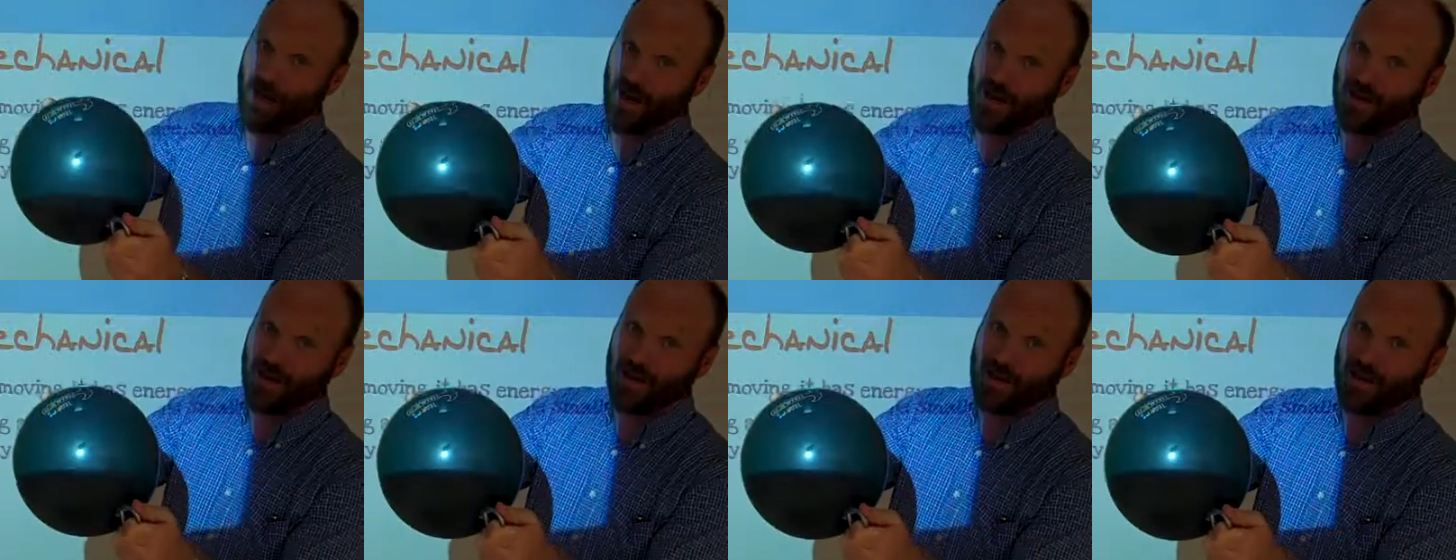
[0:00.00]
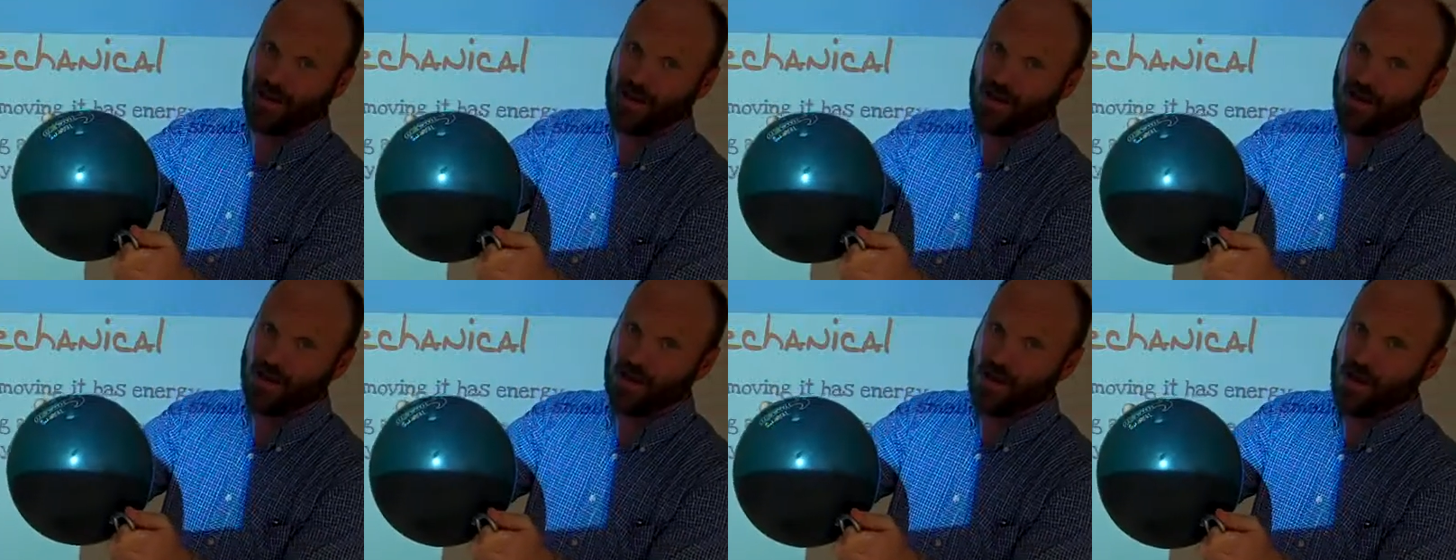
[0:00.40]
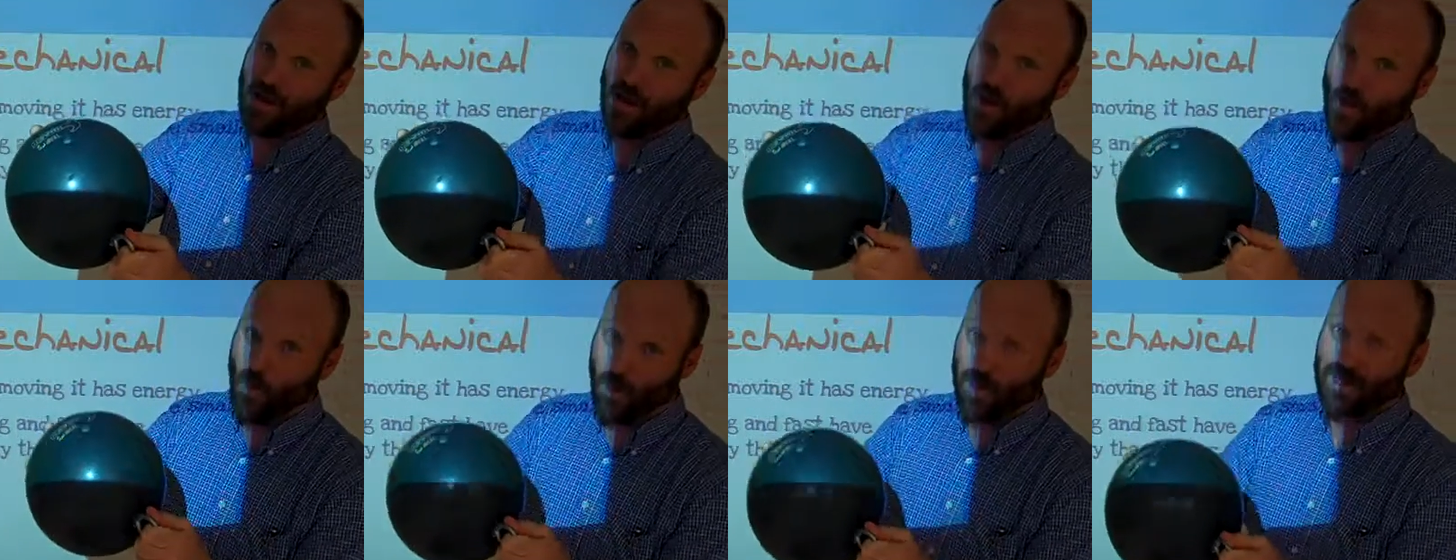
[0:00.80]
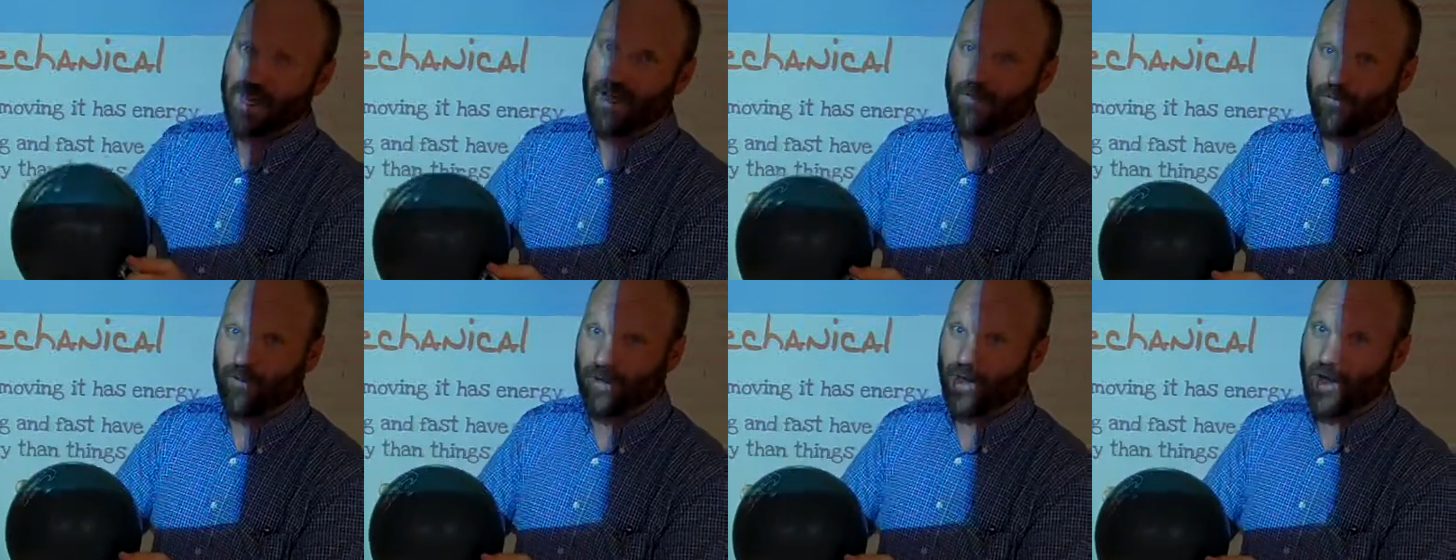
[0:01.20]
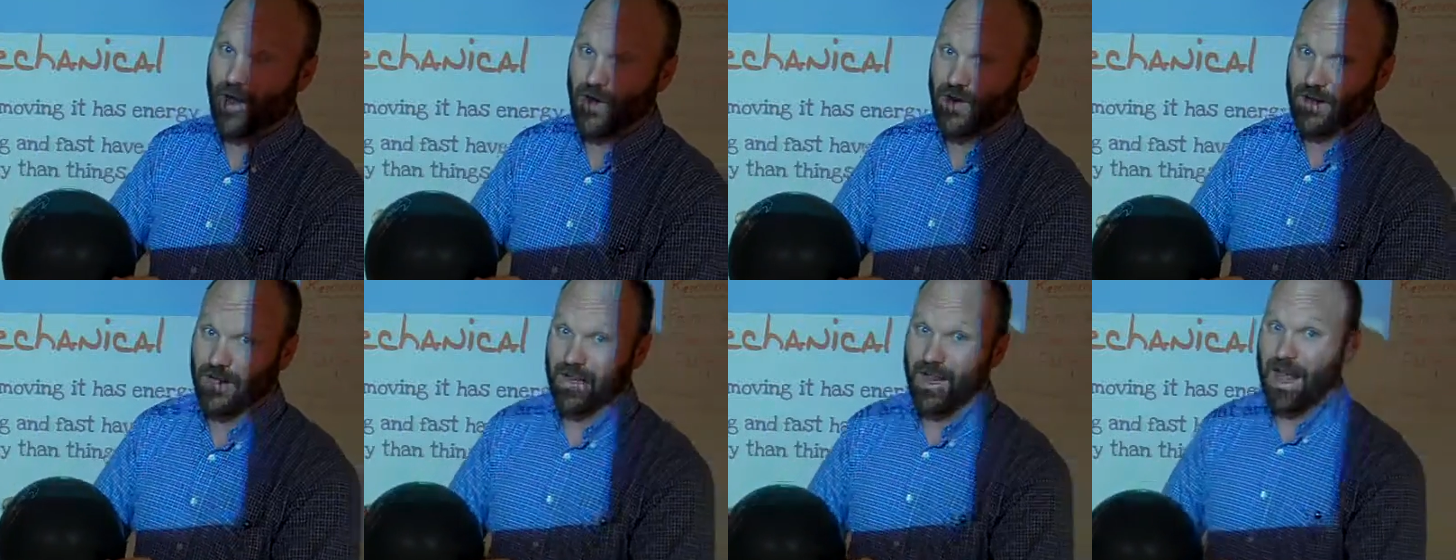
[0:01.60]
quickly would definitely
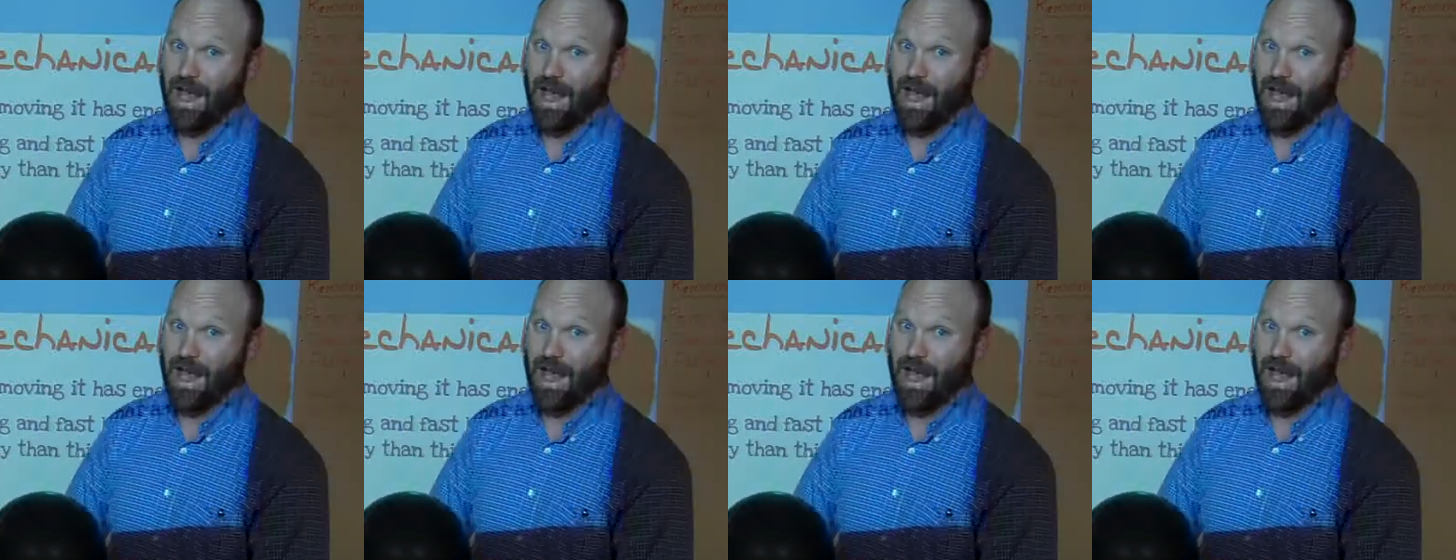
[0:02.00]
hurt a